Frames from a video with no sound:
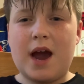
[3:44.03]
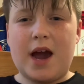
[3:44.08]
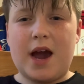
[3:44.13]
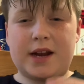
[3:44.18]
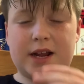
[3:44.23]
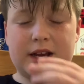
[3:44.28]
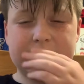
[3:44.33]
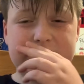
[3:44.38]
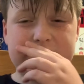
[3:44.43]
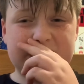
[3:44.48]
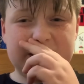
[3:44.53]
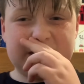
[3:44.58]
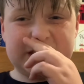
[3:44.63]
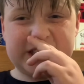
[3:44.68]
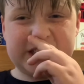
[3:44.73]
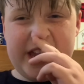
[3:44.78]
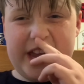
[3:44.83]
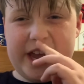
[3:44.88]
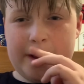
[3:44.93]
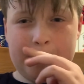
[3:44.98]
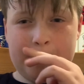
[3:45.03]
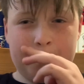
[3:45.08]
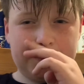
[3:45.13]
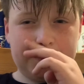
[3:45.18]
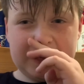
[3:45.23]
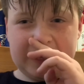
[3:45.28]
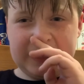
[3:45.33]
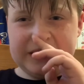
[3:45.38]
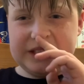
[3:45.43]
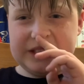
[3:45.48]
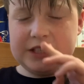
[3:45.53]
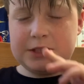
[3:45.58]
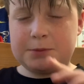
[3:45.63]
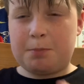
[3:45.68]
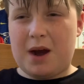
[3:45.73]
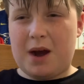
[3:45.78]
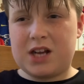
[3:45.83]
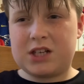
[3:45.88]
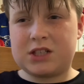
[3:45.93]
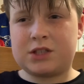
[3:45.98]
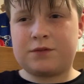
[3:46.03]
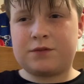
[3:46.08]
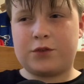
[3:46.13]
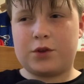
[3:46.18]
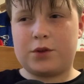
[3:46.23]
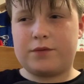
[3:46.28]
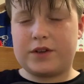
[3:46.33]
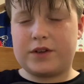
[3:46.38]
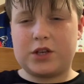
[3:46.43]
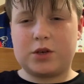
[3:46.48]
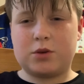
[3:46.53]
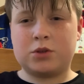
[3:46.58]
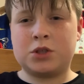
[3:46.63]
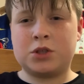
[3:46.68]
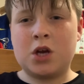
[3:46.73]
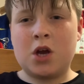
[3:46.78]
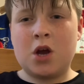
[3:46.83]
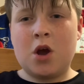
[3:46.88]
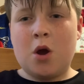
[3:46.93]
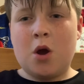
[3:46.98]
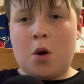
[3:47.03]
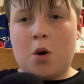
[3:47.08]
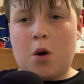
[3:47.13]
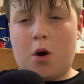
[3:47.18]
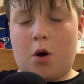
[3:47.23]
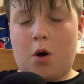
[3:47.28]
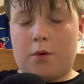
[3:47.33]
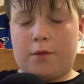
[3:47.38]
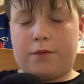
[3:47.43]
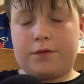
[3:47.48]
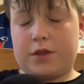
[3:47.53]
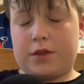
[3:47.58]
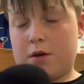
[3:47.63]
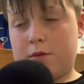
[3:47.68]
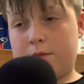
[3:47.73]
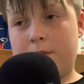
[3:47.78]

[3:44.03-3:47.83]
and I did say in these past few videos of